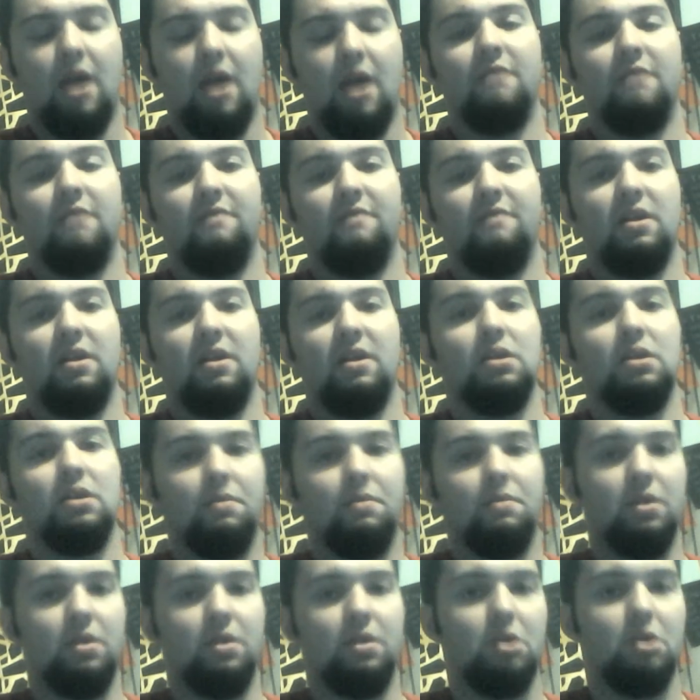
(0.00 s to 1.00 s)
have
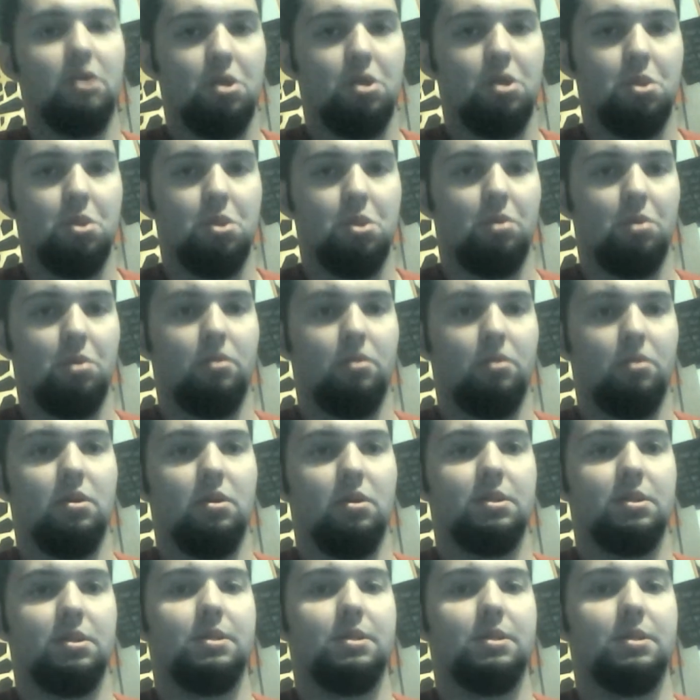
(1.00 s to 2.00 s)
independent
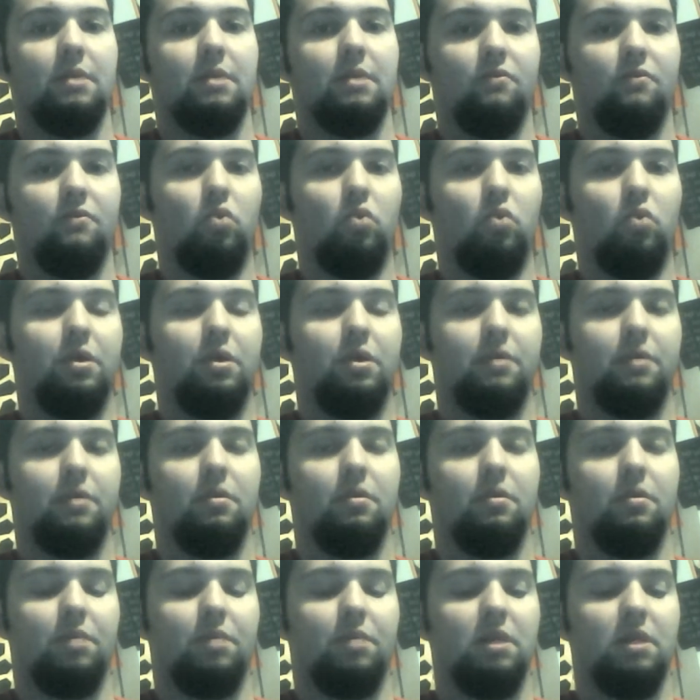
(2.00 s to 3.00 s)
journalists with
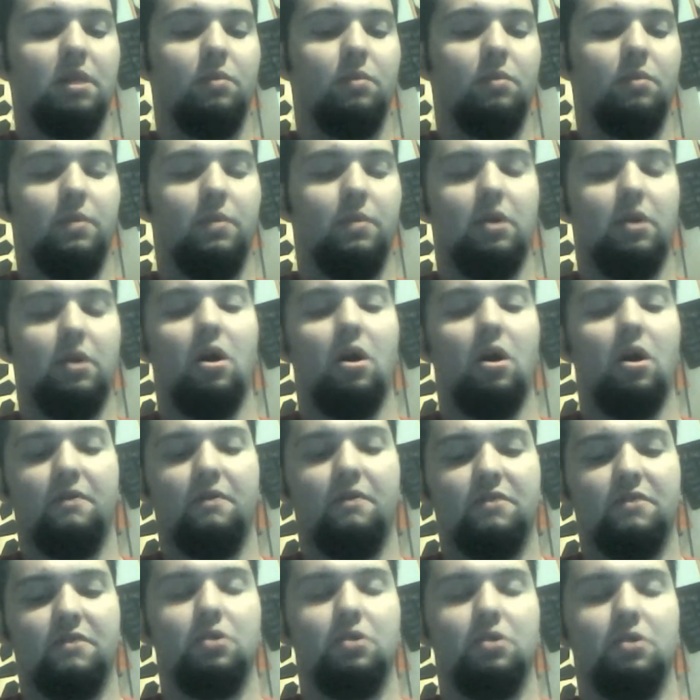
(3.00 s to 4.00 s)
their people that
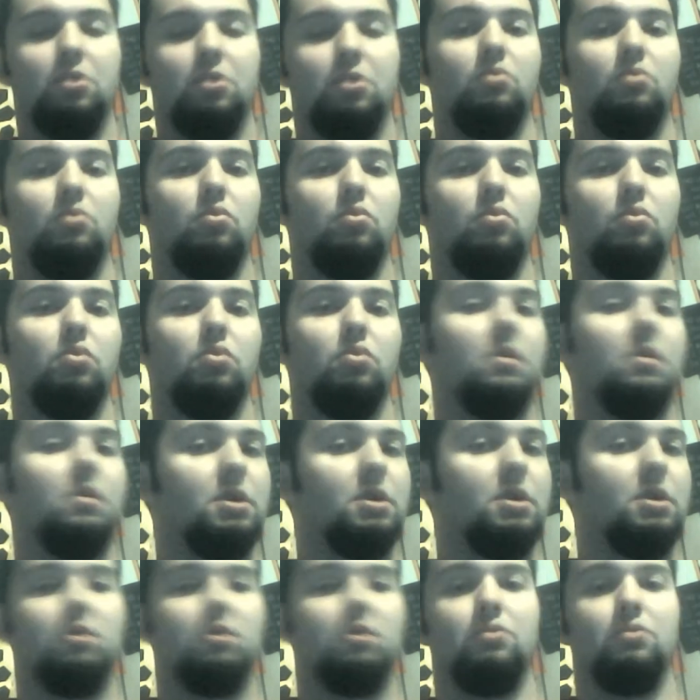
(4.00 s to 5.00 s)
often do
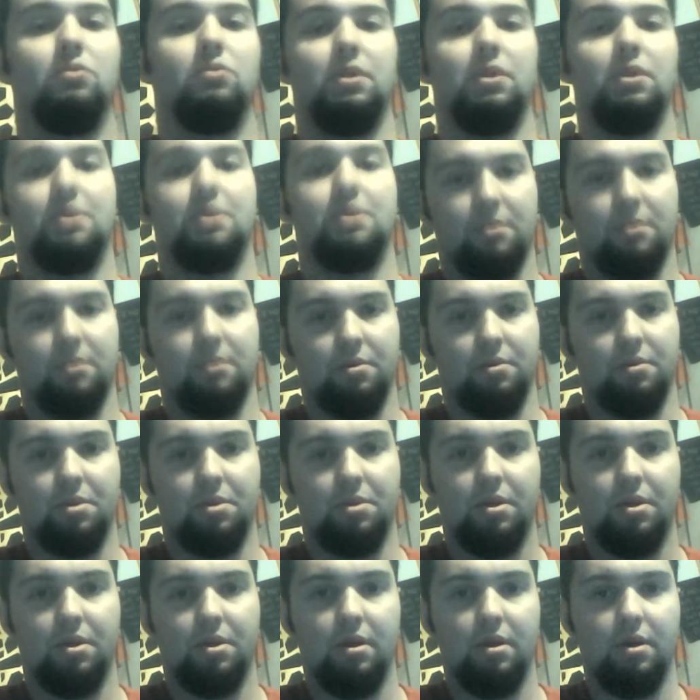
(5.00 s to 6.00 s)
really good
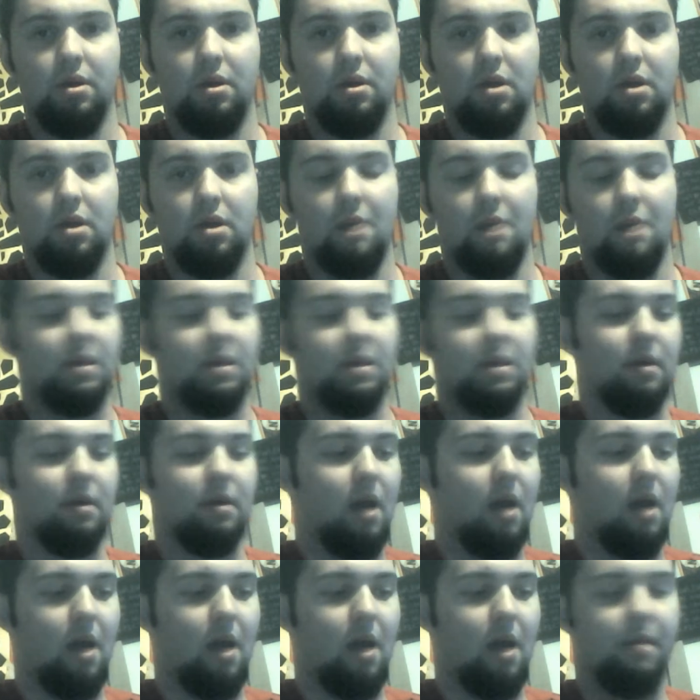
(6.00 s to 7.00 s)
research. I mean,
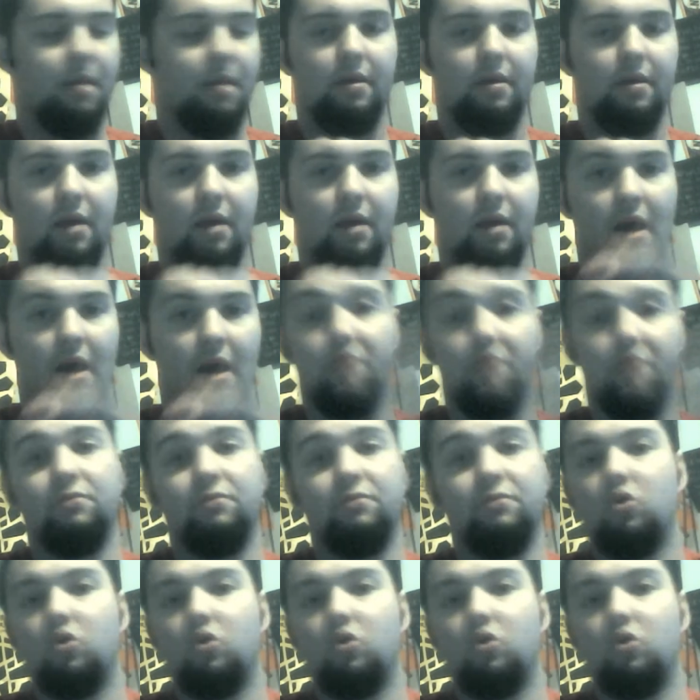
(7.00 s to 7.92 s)
I, I